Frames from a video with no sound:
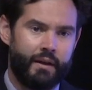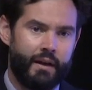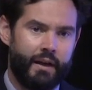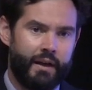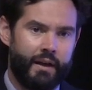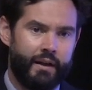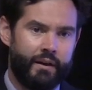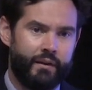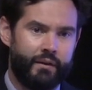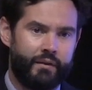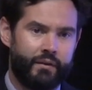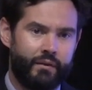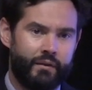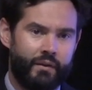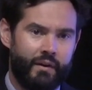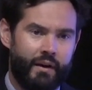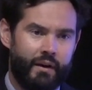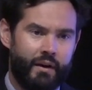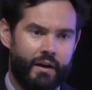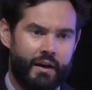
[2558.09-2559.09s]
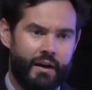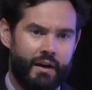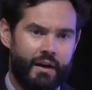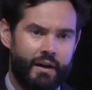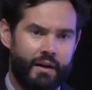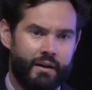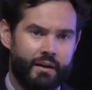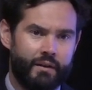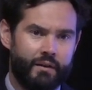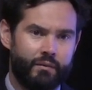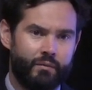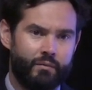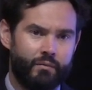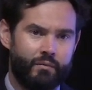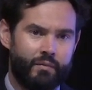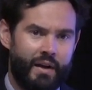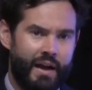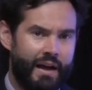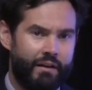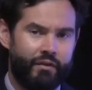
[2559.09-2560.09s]
and uh,
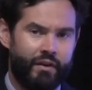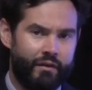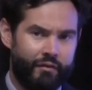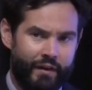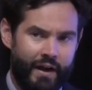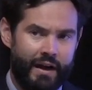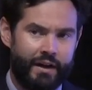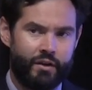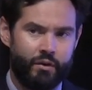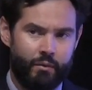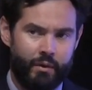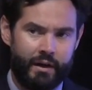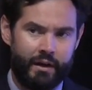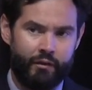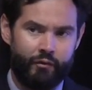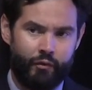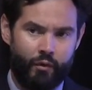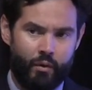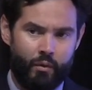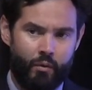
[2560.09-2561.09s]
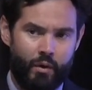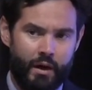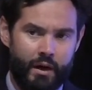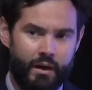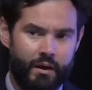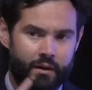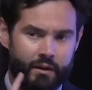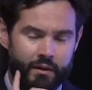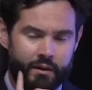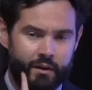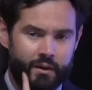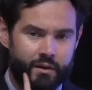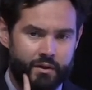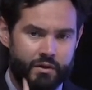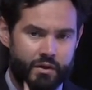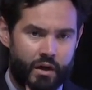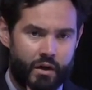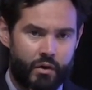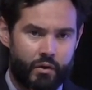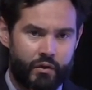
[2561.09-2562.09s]
haven't evacuated for a while.
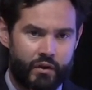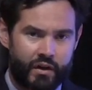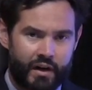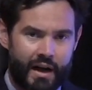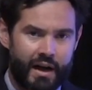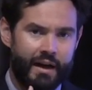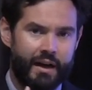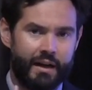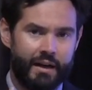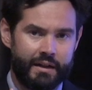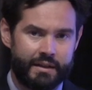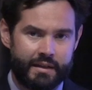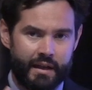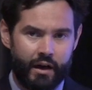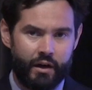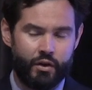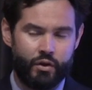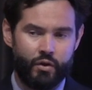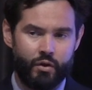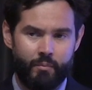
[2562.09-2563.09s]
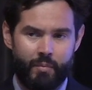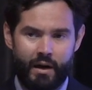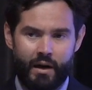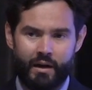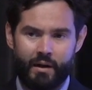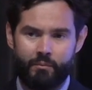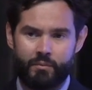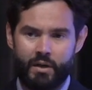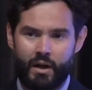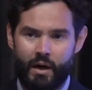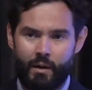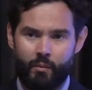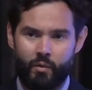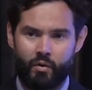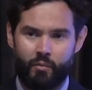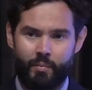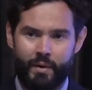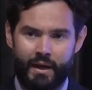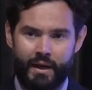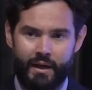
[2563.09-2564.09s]
So they're not going to tell you about
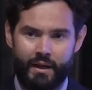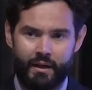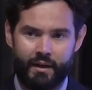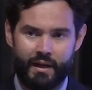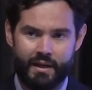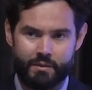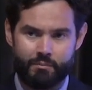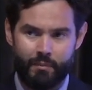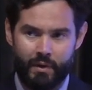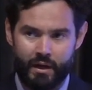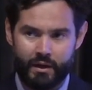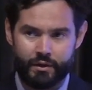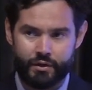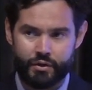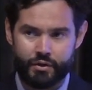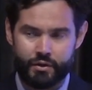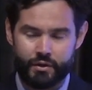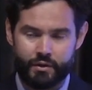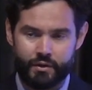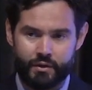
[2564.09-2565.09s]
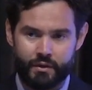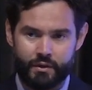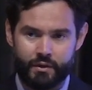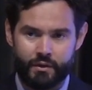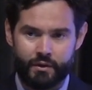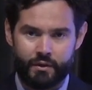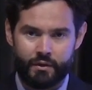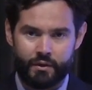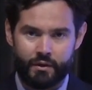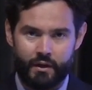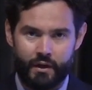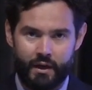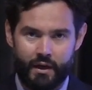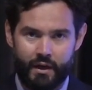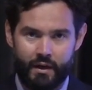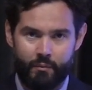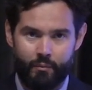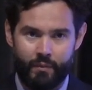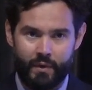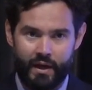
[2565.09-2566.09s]
abdominal pain as much.
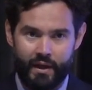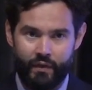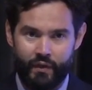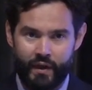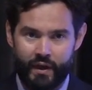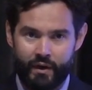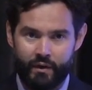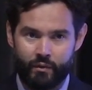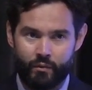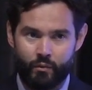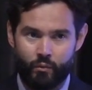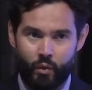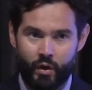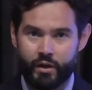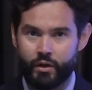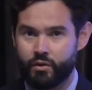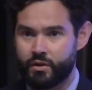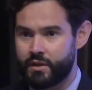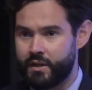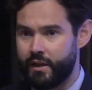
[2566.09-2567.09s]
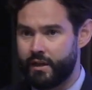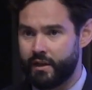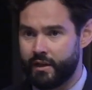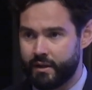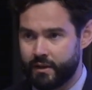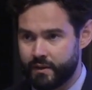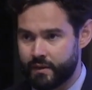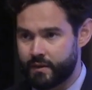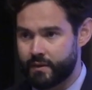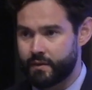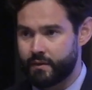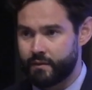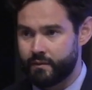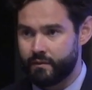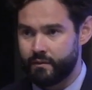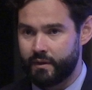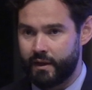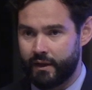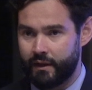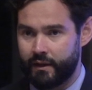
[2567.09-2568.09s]
Um, and then what you see
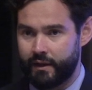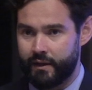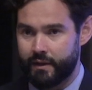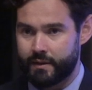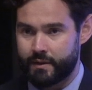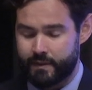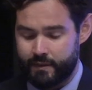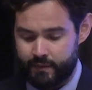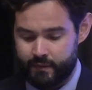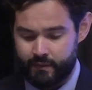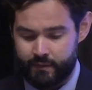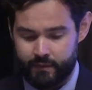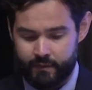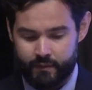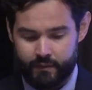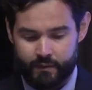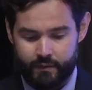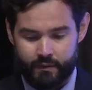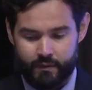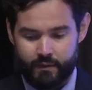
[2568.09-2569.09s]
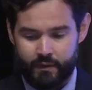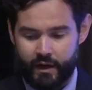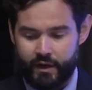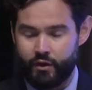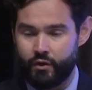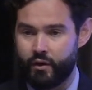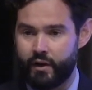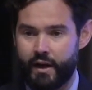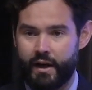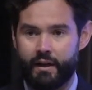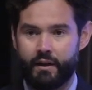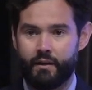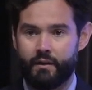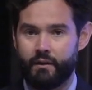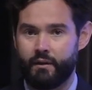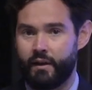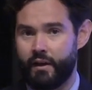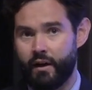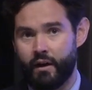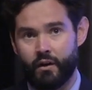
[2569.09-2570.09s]
is ileus. And you get,
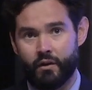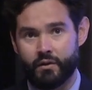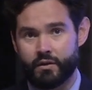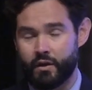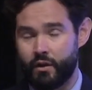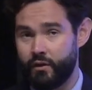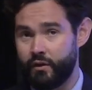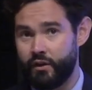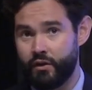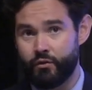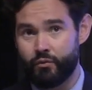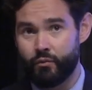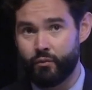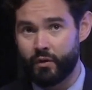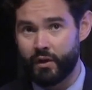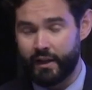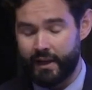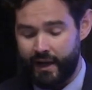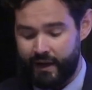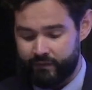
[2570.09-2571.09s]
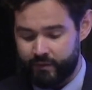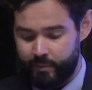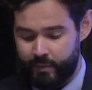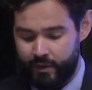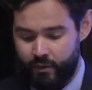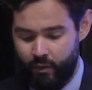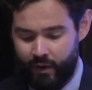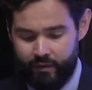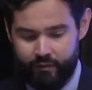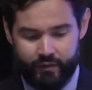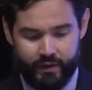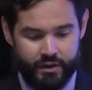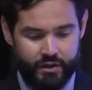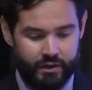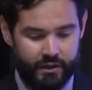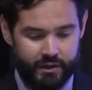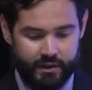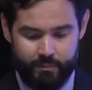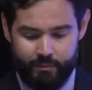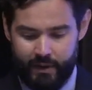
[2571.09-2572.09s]
you know, so you really have to be quite
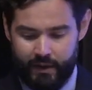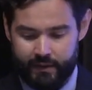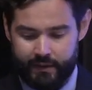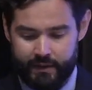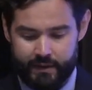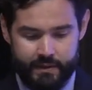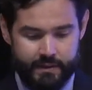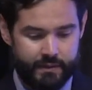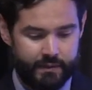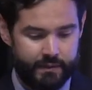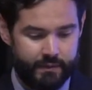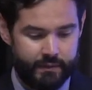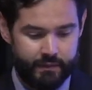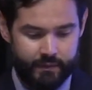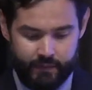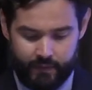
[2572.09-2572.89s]
vigilant about this.